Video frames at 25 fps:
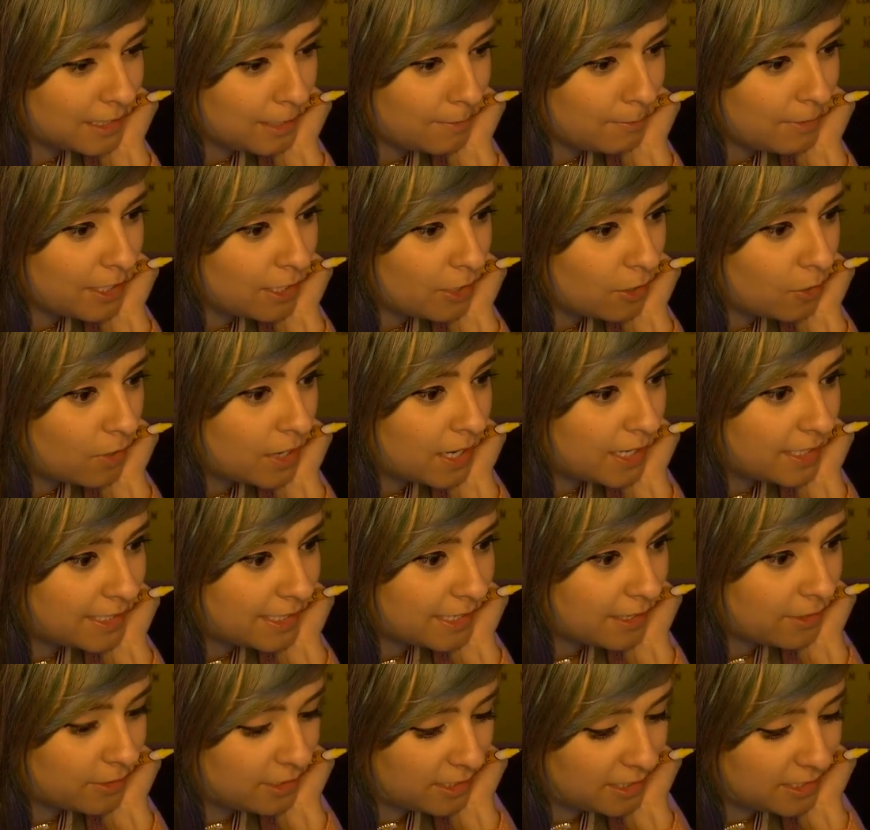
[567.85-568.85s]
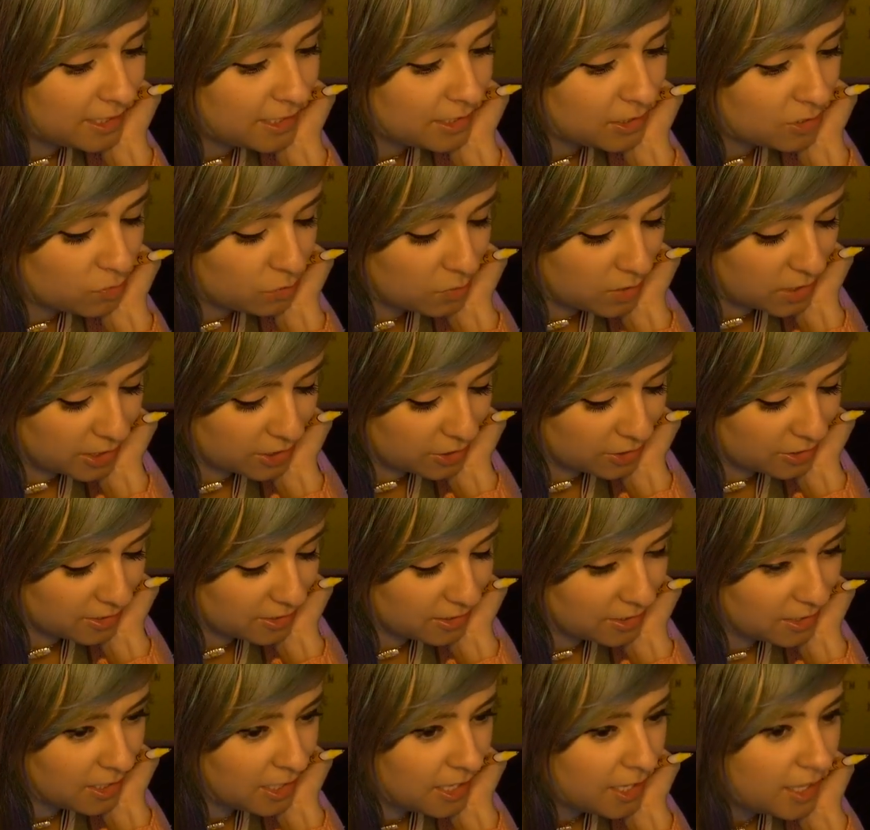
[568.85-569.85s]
Let me go hunt down the dishwasher.